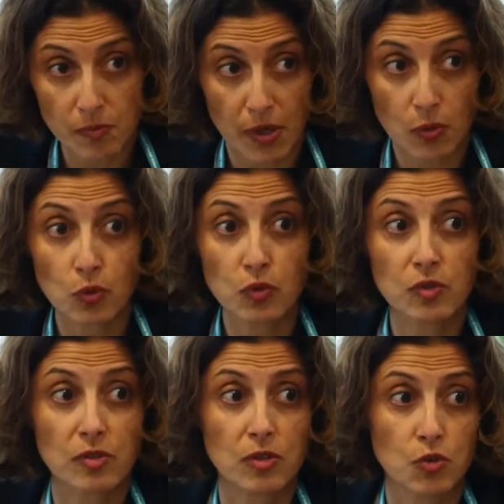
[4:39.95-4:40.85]

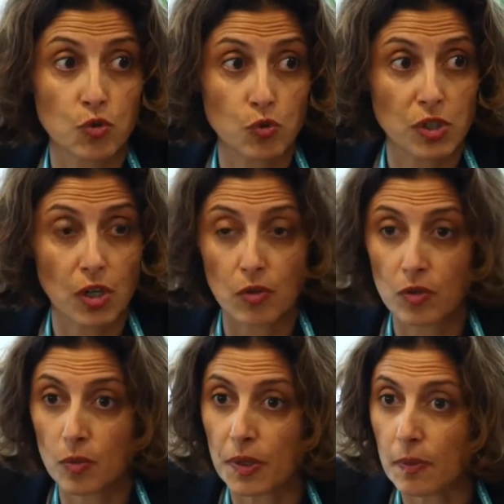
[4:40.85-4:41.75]
Berkut's shooting on
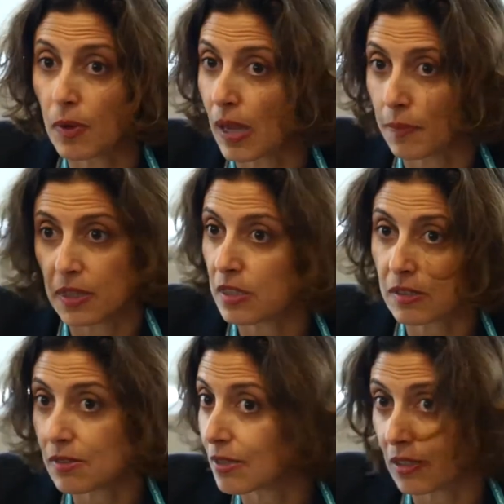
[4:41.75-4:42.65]
the people, I mean,
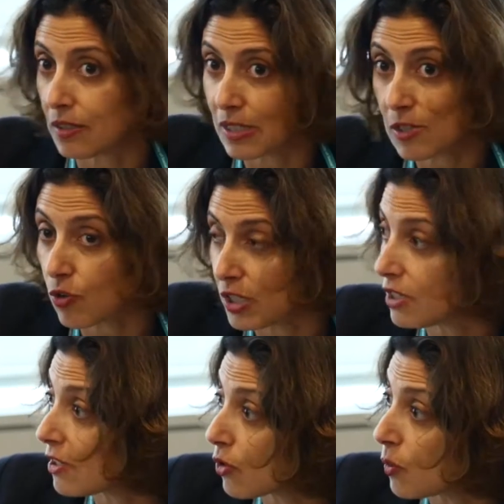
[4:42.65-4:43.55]
this
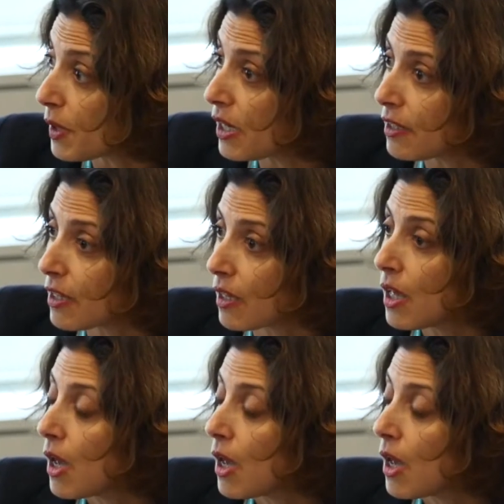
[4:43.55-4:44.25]
discredited completely the